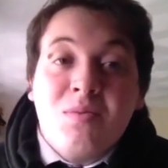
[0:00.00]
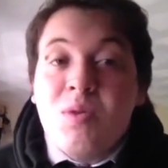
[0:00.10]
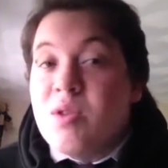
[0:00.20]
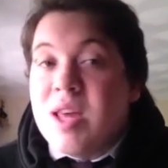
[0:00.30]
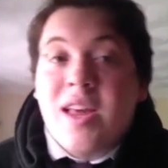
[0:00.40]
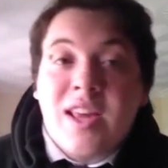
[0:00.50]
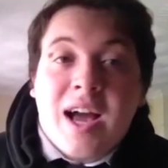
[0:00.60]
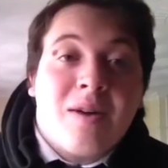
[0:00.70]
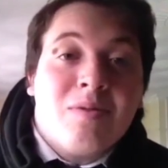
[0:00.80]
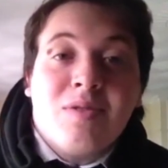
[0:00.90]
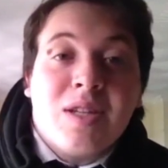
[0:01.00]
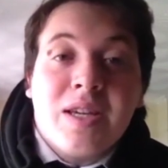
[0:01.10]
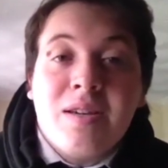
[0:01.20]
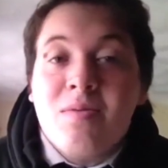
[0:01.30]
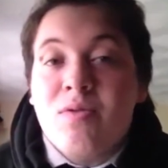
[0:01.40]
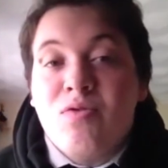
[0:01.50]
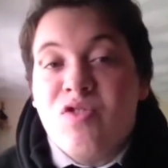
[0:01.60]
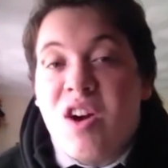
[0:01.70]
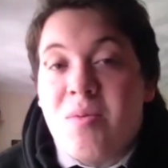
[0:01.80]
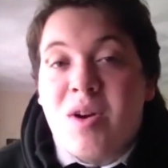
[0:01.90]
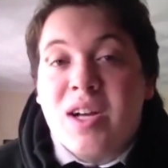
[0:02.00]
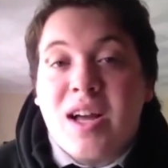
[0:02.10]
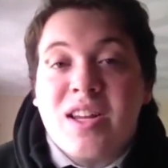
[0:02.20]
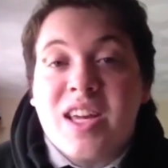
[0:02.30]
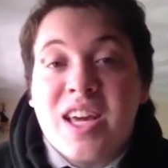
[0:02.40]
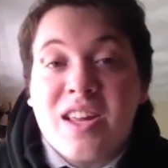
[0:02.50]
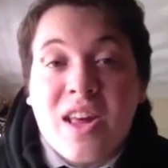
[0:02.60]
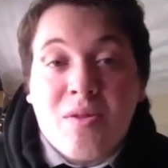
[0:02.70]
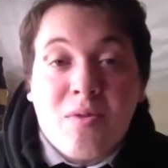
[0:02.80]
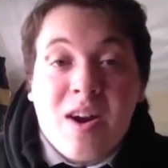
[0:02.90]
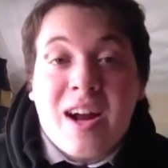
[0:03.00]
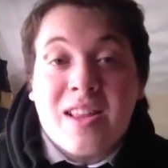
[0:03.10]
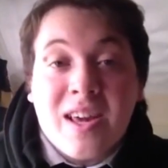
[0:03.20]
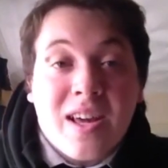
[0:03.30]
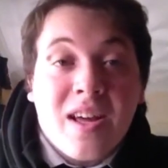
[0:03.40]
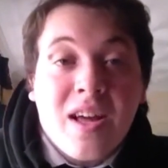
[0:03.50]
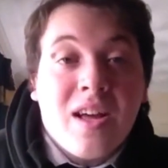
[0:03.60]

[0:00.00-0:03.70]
we'll test it out, we'll see, we'll try and work out the kinks as we're at it.